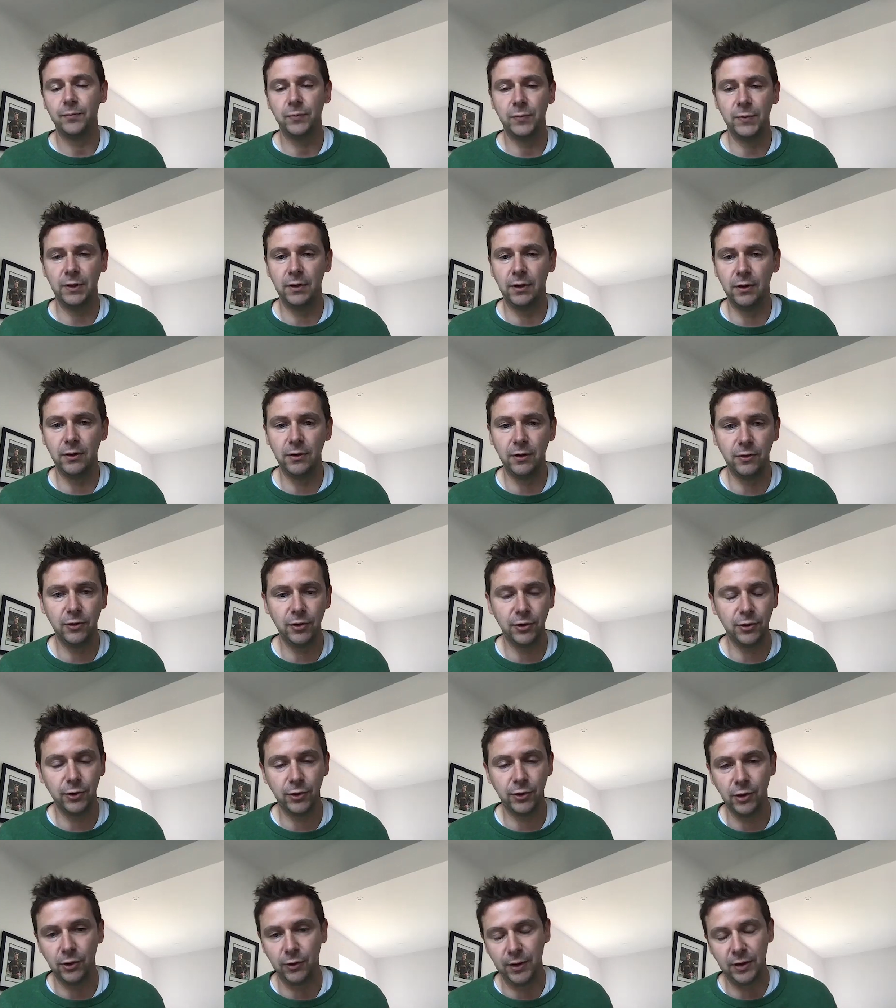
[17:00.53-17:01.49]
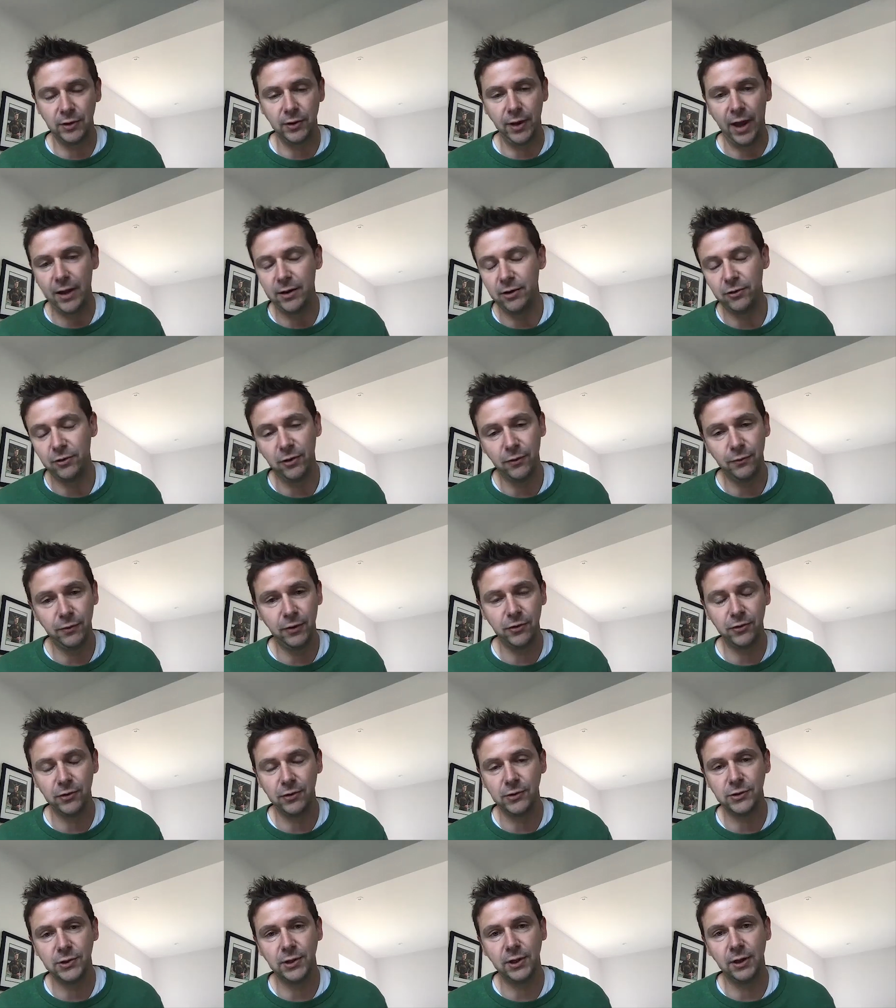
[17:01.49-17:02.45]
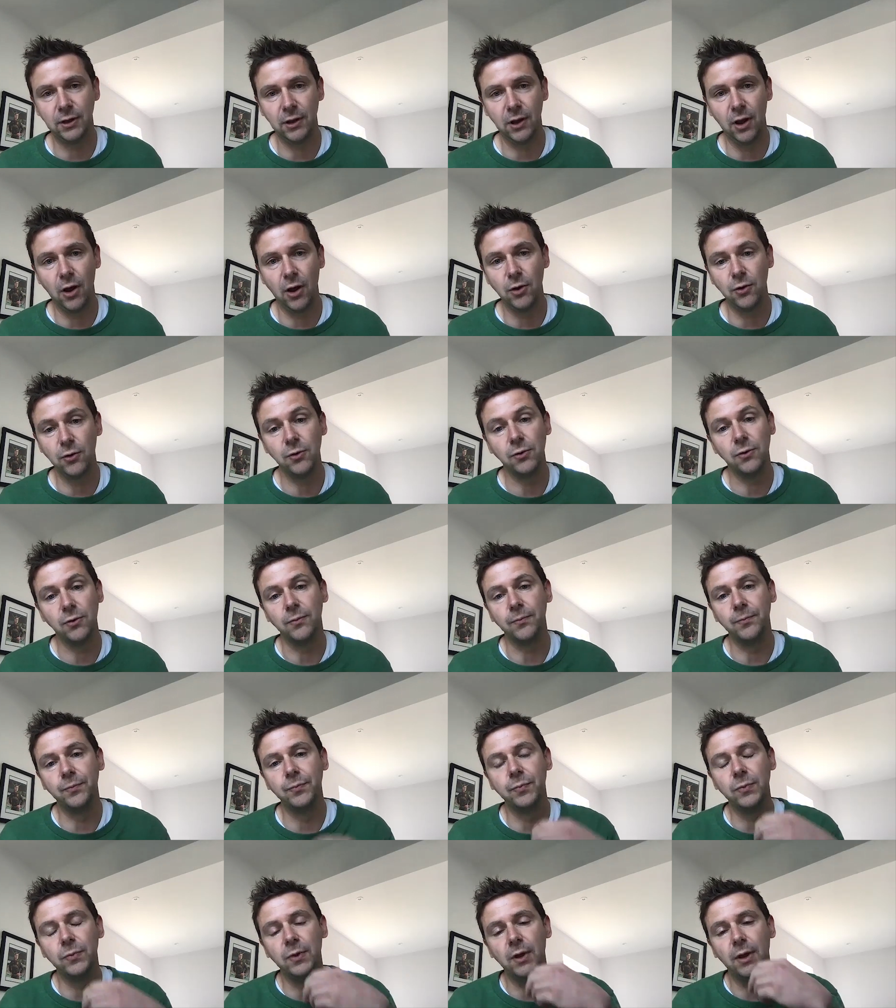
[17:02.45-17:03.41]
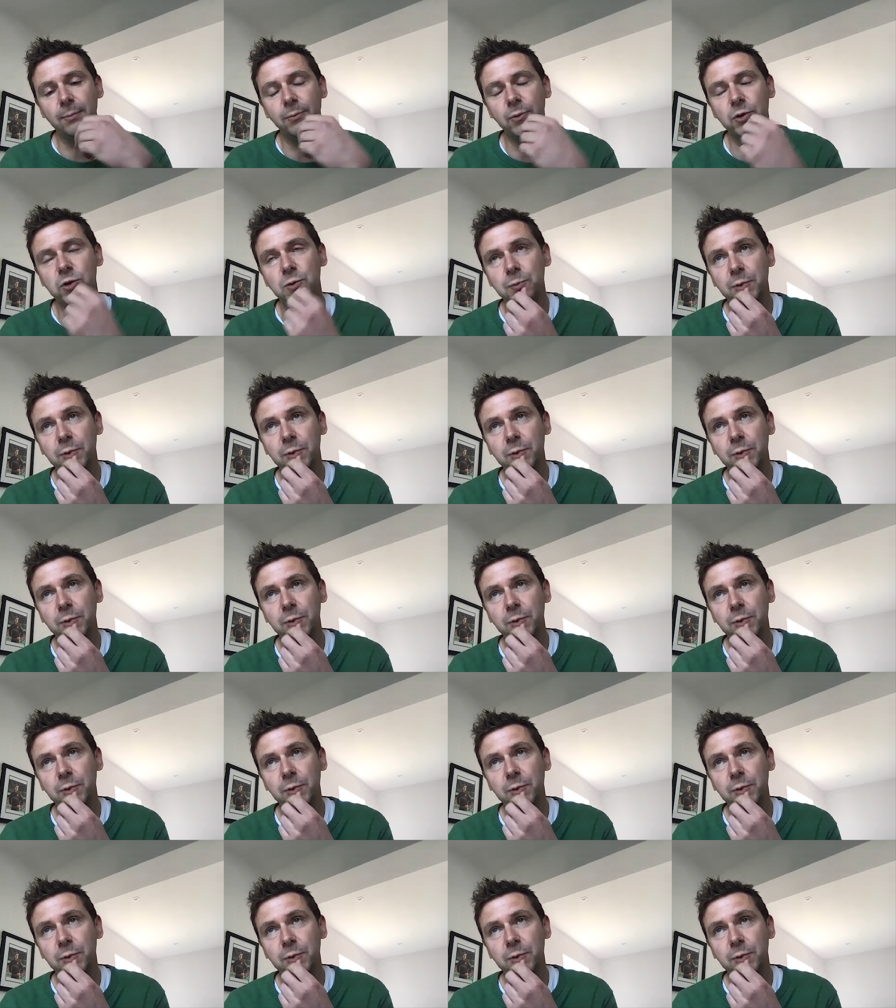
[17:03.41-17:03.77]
you just look at things like energy efficiency alone, it must